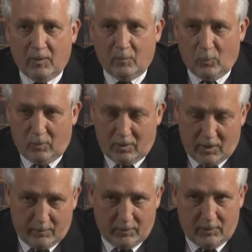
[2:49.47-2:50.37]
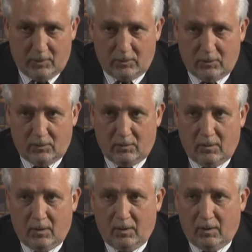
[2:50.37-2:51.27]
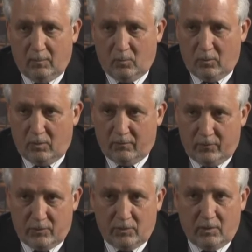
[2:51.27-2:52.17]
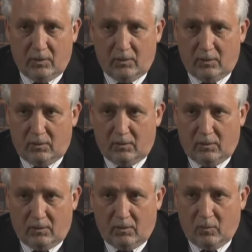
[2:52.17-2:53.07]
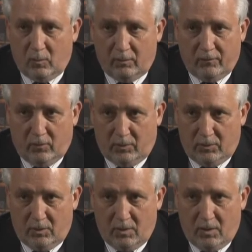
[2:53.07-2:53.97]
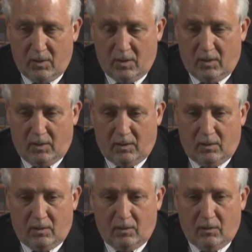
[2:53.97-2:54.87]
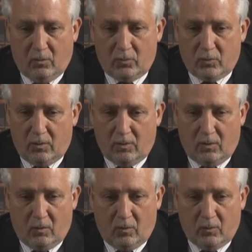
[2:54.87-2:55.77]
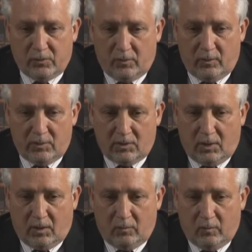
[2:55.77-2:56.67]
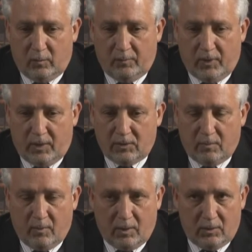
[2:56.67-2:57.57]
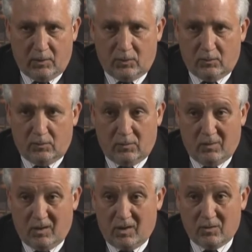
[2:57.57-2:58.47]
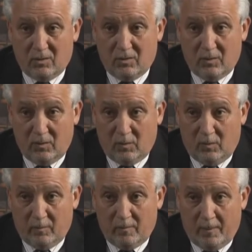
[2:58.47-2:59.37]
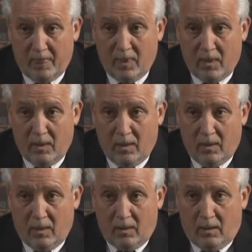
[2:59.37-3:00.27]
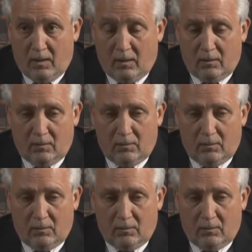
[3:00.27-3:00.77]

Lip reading: more competition, and more diversity in our workforce. And those were our goals that we set when we passed the bond issue in 2002. And,